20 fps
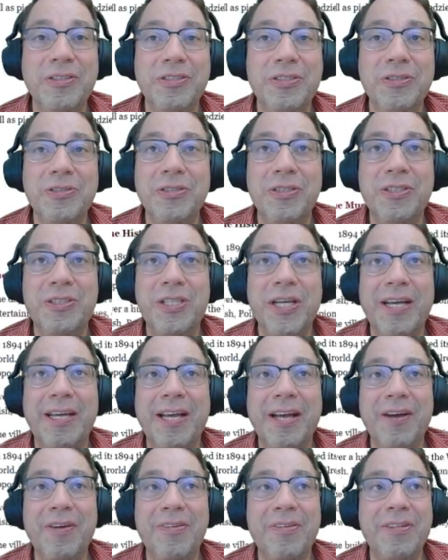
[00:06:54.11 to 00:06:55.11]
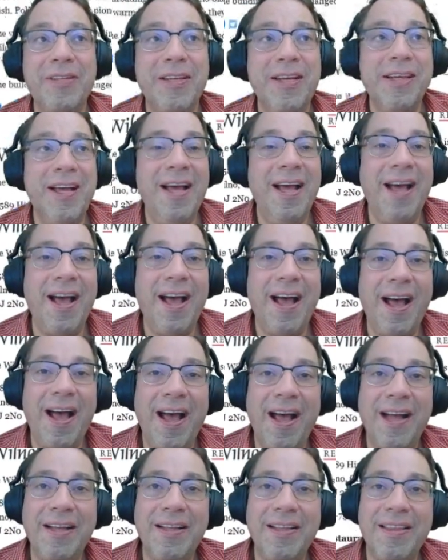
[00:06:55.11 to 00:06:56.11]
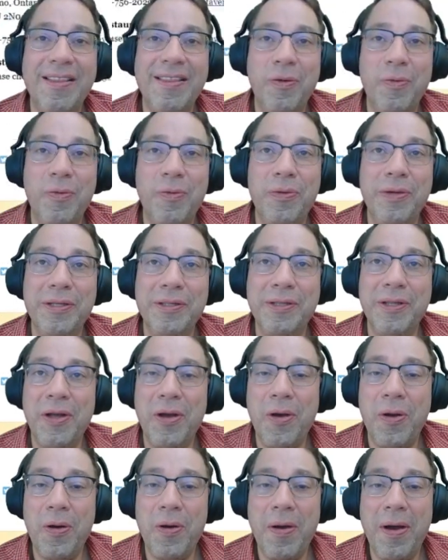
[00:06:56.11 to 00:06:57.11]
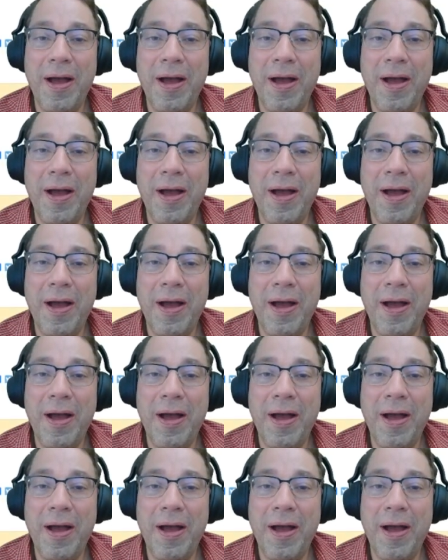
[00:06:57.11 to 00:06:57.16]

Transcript: you to check out the Wilno